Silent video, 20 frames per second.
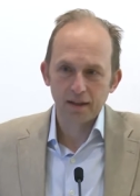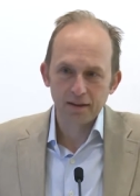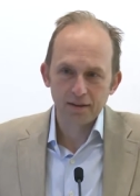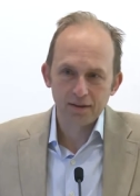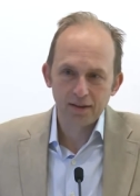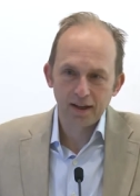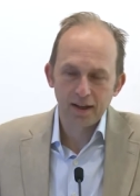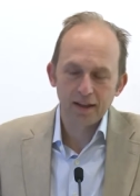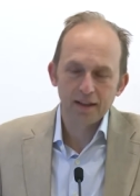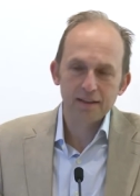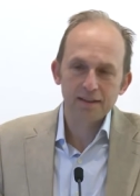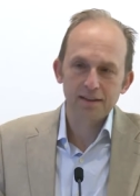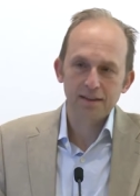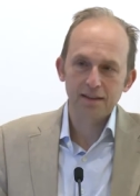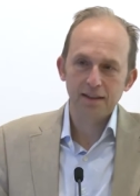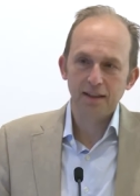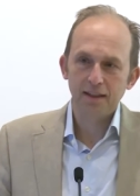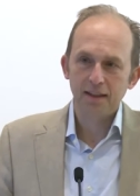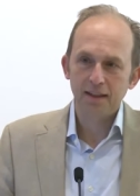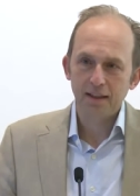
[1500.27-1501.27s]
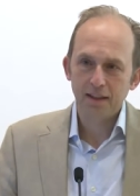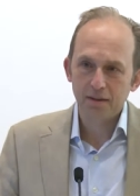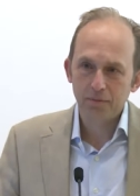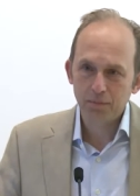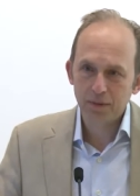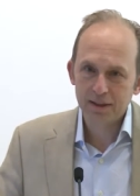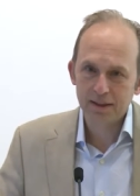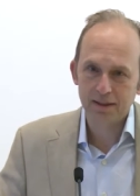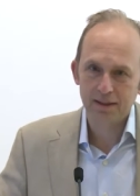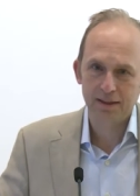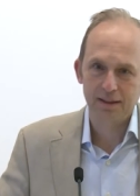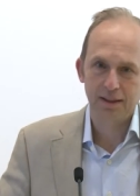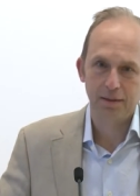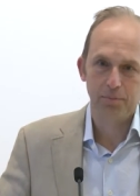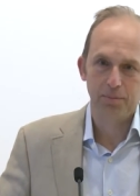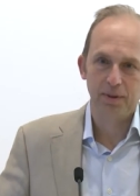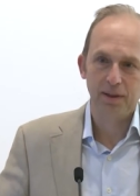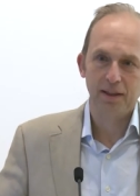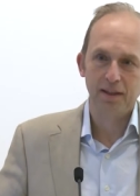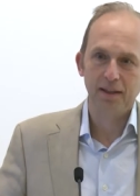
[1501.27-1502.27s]
in Tennessee and
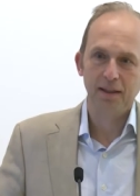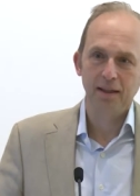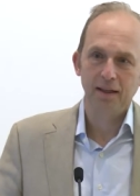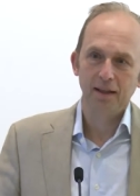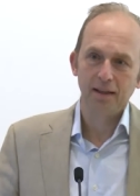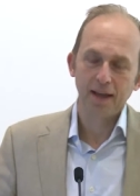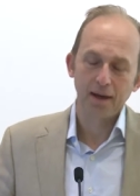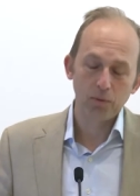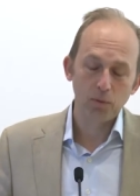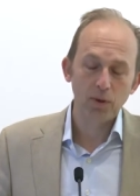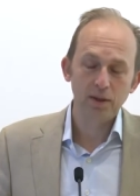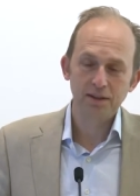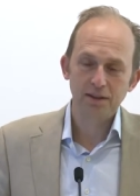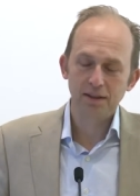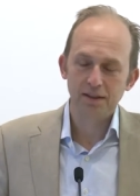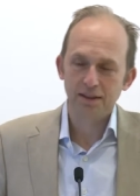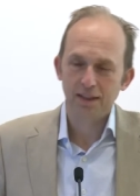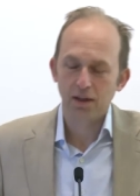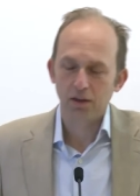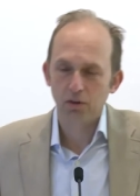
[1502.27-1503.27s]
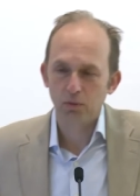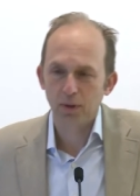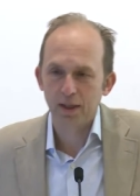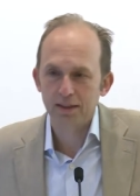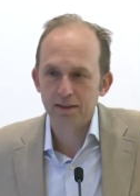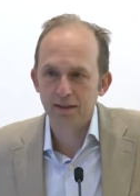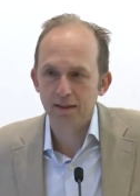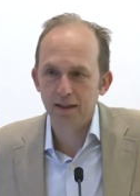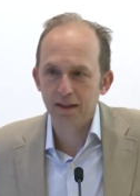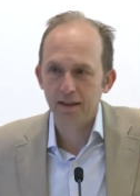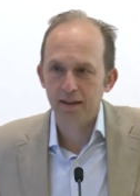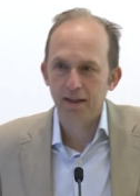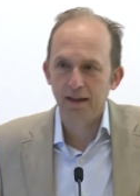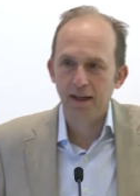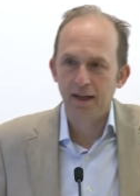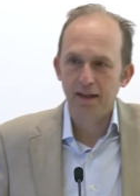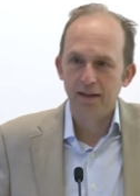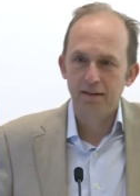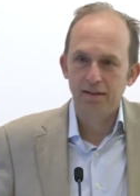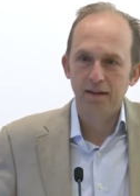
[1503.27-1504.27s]
Mississippi, that was the Southwest then,
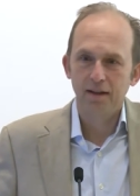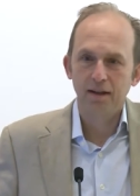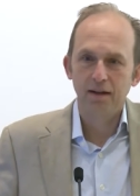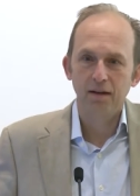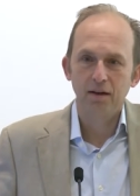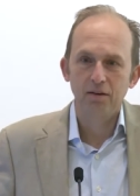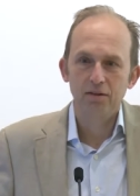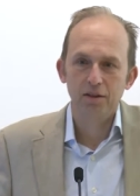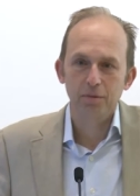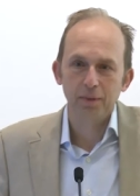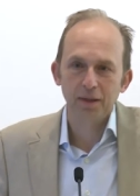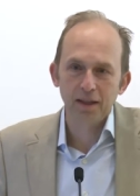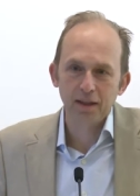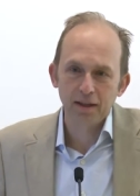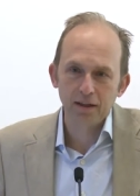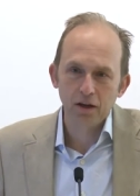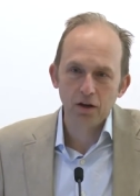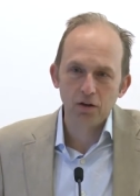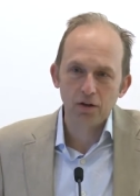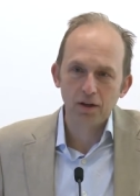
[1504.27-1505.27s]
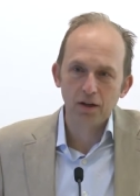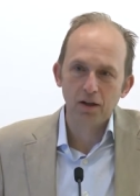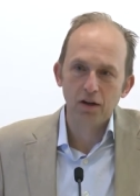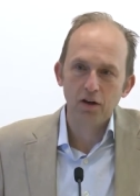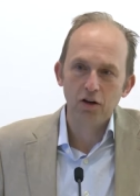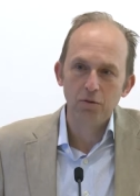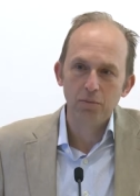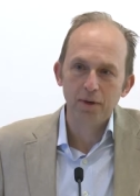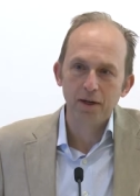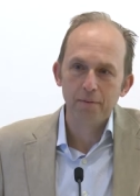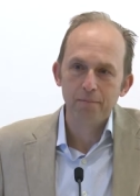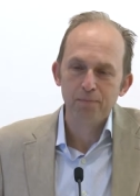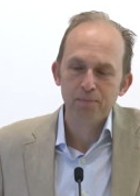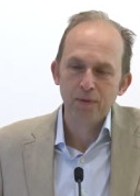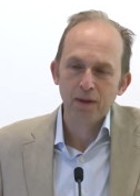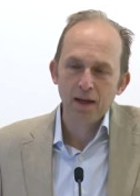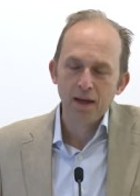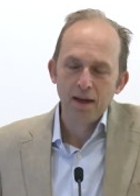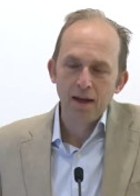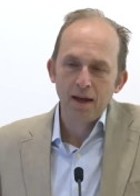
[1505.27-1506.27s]
and uh, ultimately in Oklahoma,
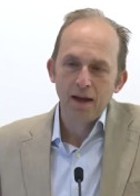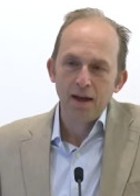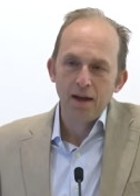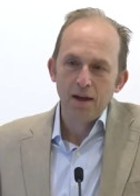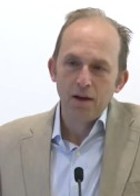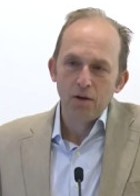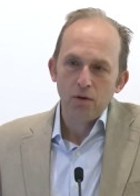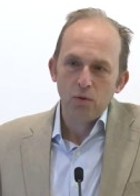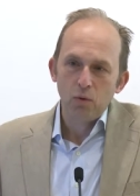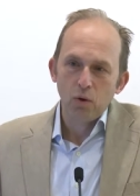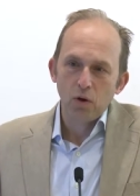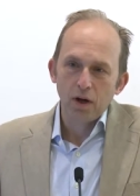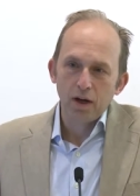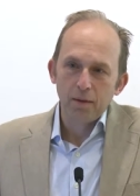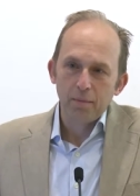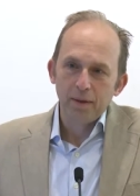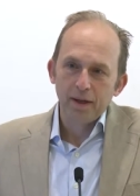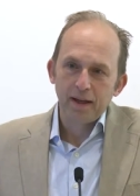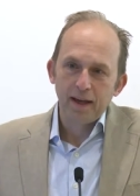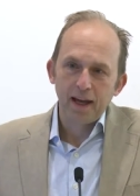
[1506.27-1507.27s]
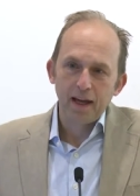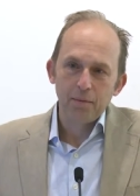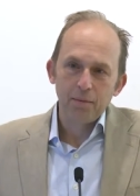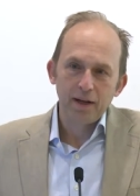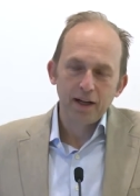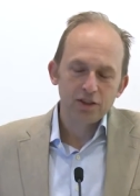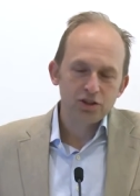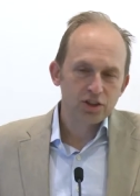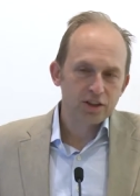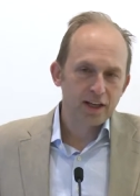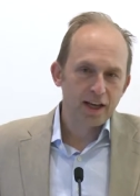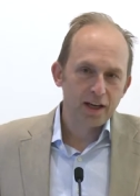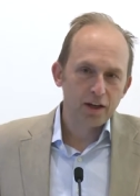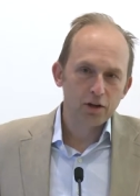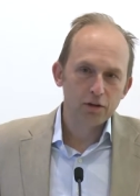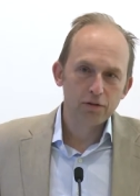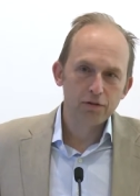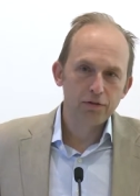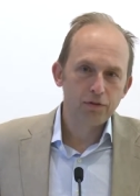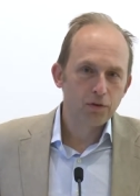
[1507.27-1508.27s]
where he became an
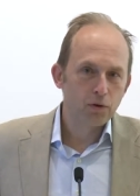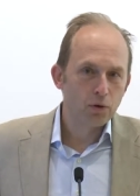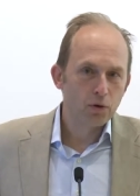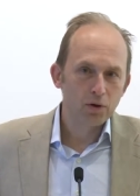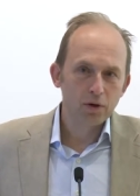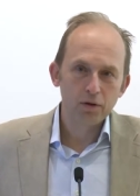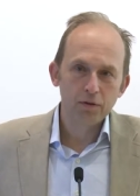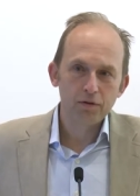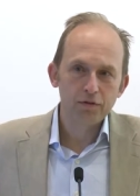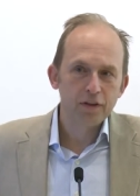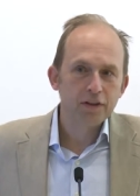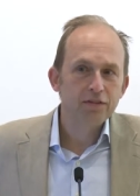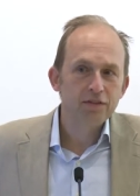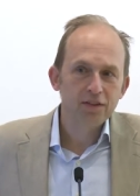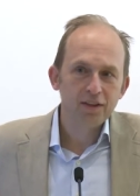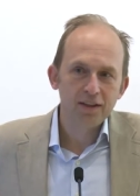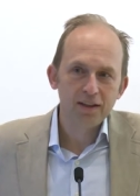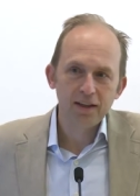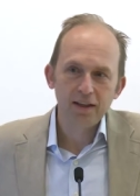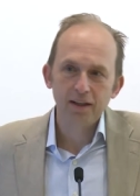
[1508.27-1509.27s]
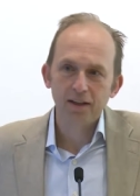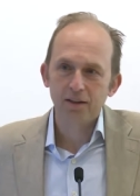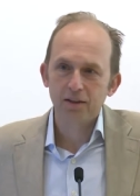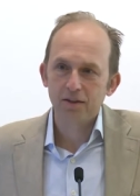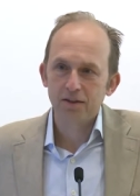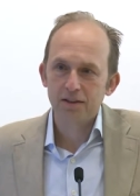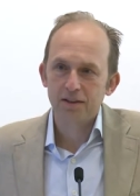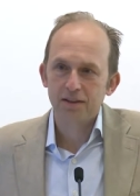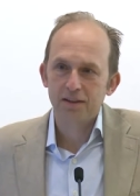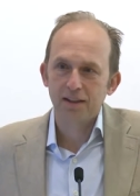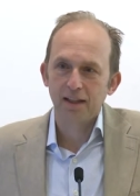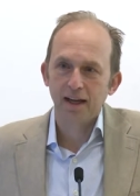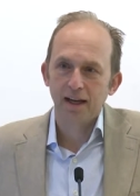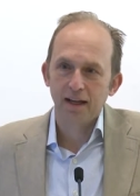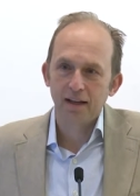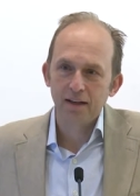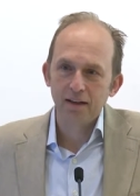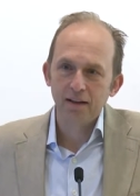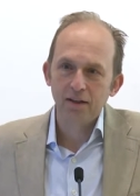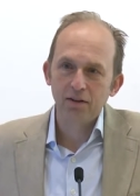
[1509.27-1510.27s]
educator for 50 years.
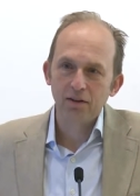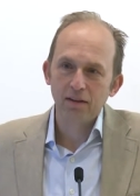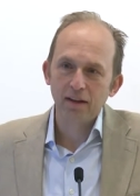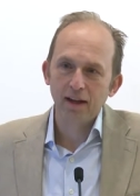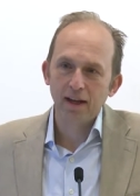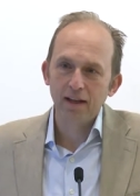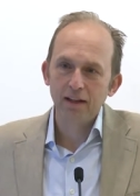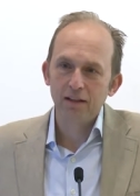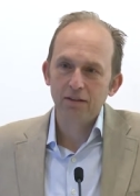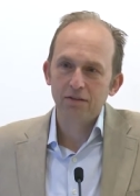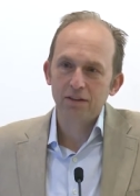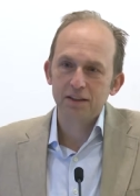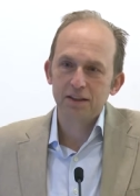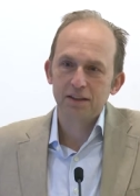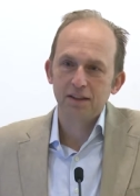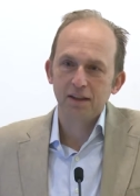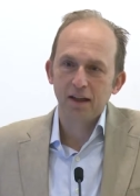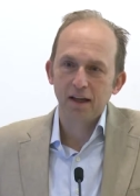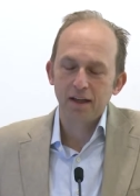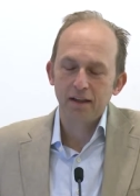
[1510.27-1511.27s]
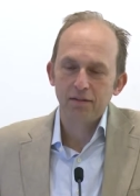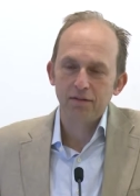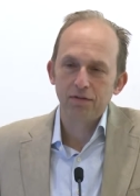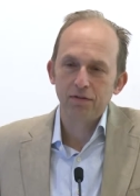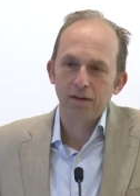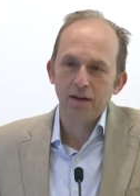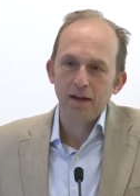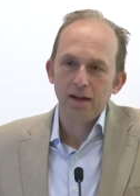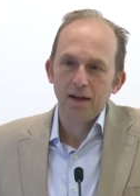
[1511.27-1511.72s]
And near the end of his life,